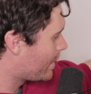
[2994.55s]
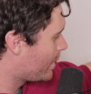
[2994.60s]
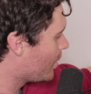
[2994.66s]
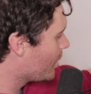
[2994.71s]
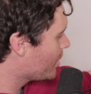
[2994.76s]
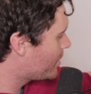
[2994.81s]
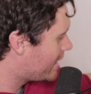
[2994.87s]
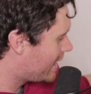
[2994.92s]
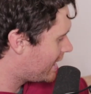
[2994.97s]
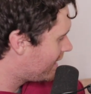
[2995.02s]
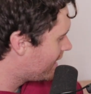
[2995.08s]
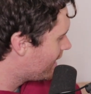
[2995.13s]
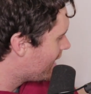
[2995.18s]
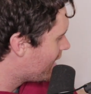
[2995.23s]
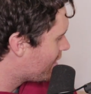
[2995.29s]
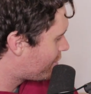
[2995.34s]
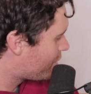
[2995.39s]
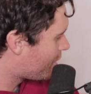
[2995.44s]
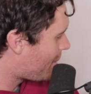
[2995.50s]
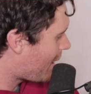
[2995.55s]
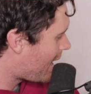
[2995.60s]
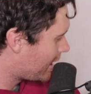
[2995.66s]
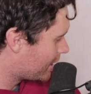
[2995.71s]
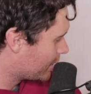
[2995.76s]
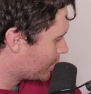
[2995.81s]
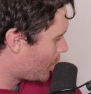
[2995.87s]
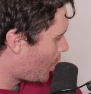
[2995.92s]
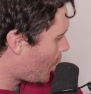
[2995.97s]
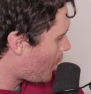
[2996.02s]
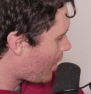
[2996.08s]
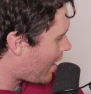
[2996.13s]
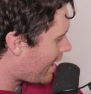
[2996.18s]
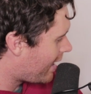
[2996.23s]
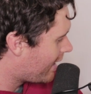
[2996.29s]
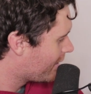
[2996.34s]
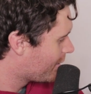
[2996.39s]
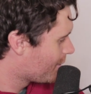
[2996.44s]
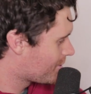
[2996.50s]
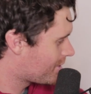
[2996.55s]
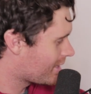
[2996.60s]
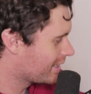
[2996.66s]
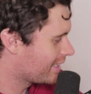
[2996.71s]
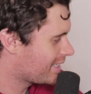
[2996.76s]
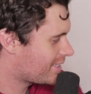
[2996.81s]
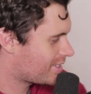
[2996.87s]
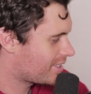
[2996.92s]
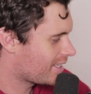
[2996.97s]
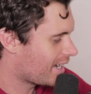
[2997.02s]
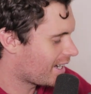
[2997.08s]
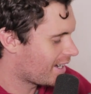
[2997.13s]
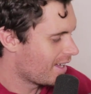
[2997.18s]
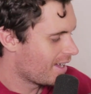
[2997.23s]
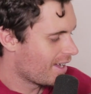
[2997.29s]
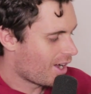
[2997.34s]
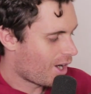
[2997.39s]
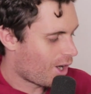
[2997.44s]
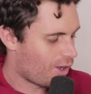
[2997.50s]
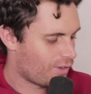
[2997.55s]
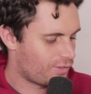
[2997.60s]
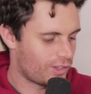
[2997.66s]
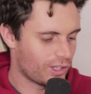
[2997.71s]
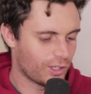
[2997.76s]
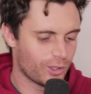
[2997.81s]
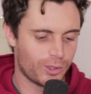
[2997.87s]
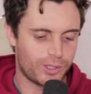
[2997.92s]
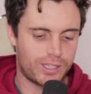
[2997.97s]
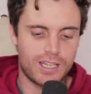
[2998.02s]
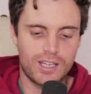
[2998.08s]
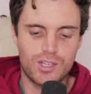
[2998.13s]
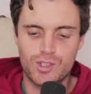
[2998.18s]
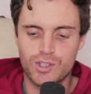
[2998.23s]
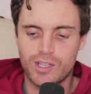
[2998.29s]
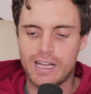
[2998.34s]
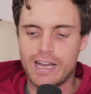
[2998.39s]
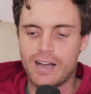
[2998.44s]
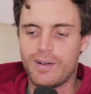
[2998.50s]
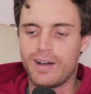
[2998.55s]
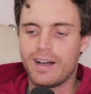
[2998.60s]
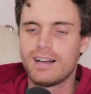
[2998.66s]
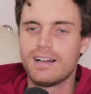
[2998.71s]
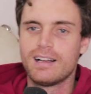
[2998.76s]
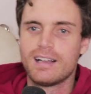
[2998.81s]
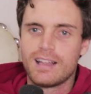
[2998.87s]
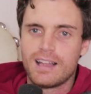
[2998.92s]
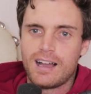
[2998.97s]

We all did, from Laura, who's a listener of the Luke Kidgell Hour.